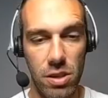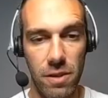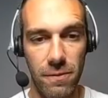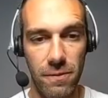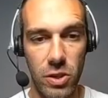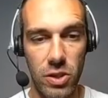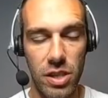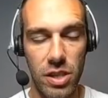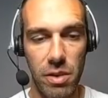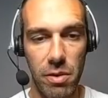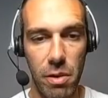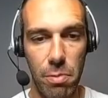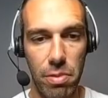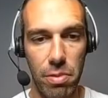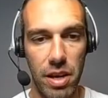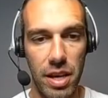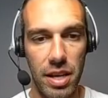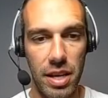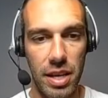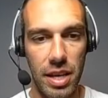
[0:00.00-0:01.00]
So this is the first
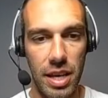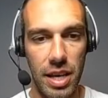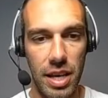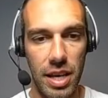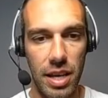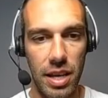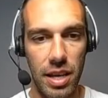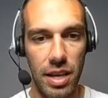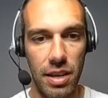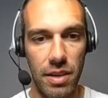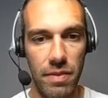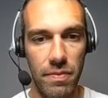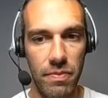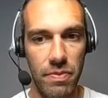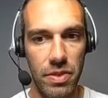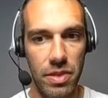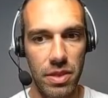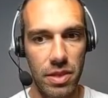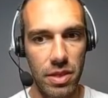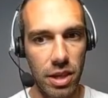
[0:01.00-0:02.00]
time I played in
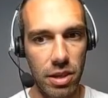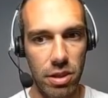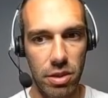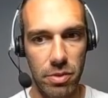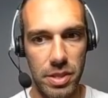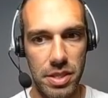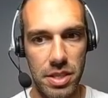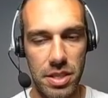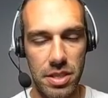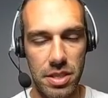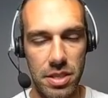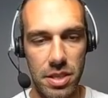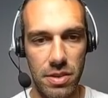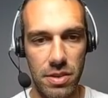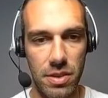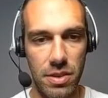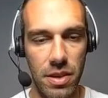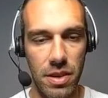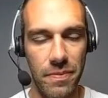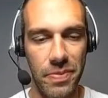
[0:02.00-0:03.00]
like 3
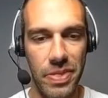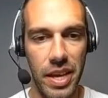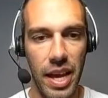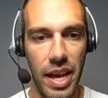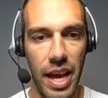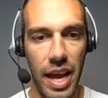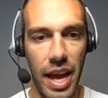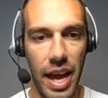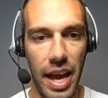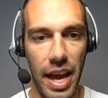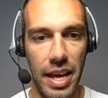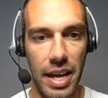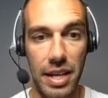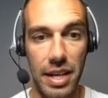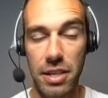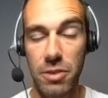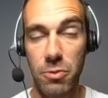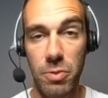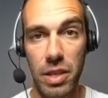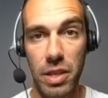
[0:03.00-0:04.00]
seasons.
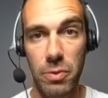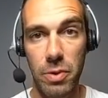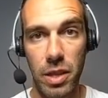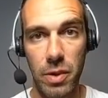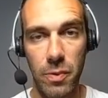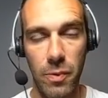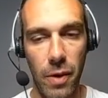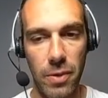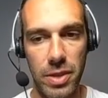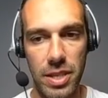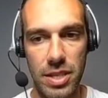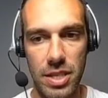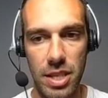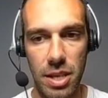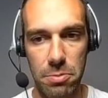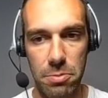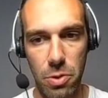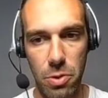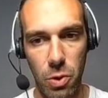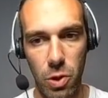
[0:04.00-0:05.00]
And I did really, really well with
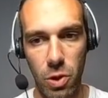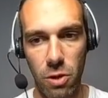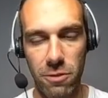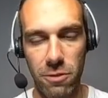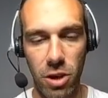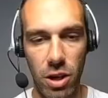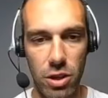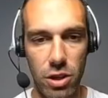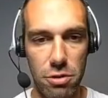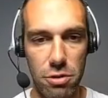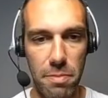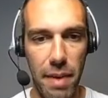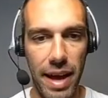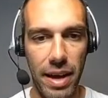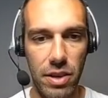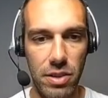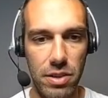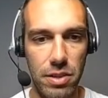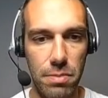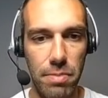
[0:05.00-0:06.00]
this team, so we'll go over all
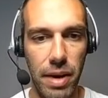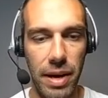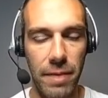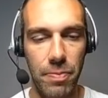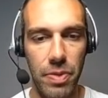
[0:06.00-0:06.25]
those battles.